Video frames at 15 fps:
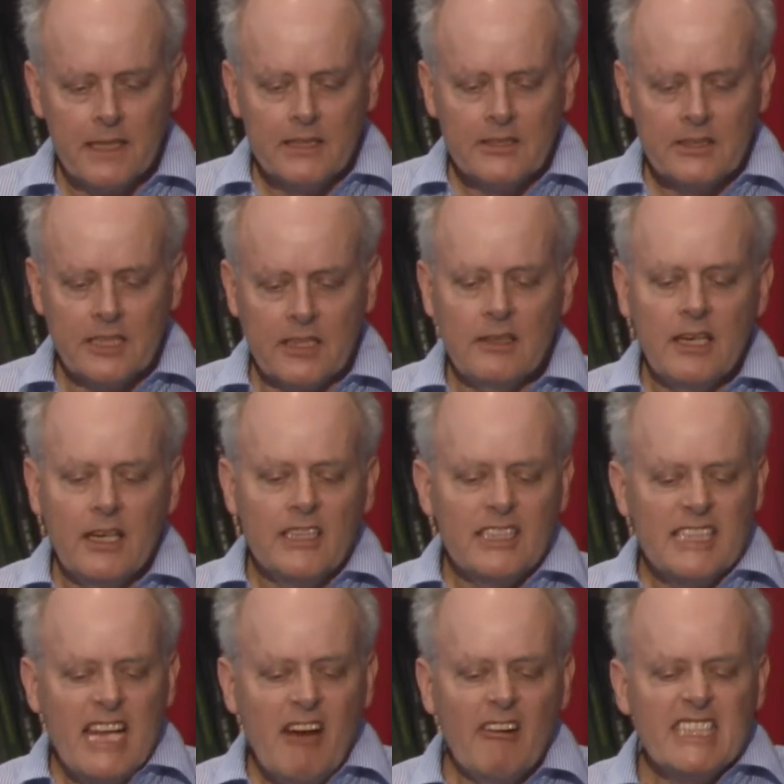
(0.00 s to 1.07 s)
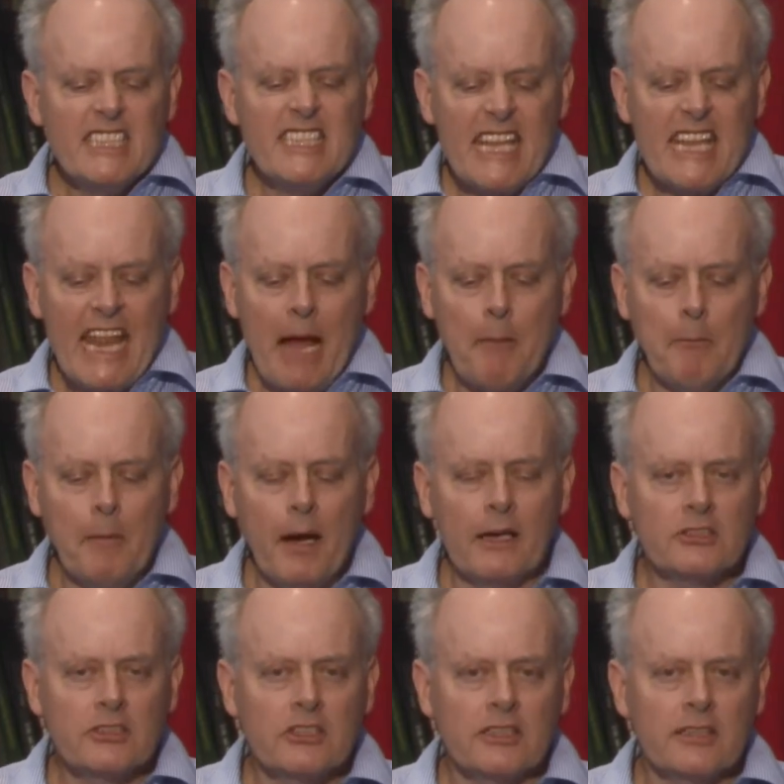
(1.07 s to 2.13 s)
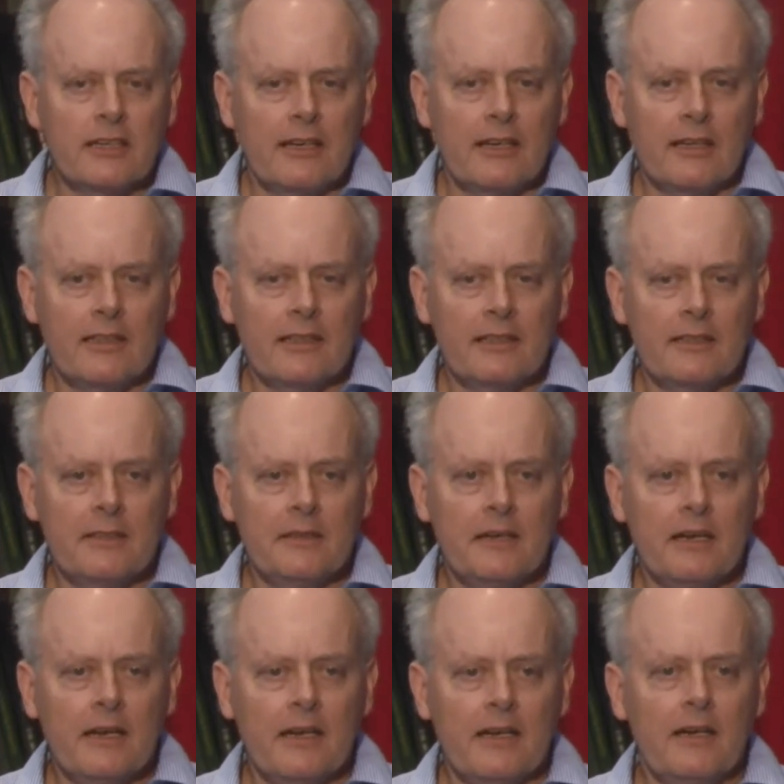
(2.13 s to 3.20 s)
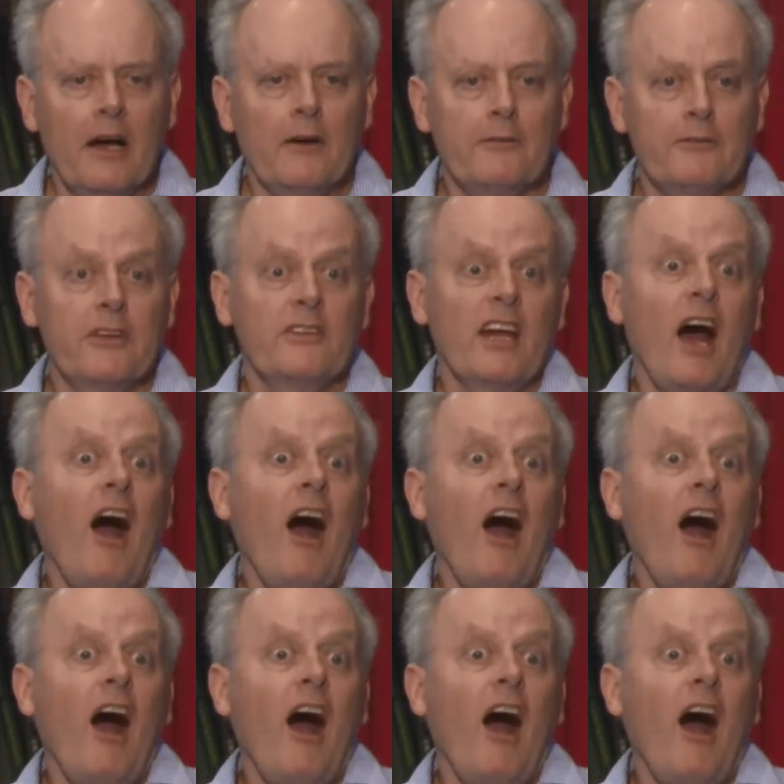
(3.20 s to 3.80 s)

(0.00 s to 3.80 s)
So there isn't that much of the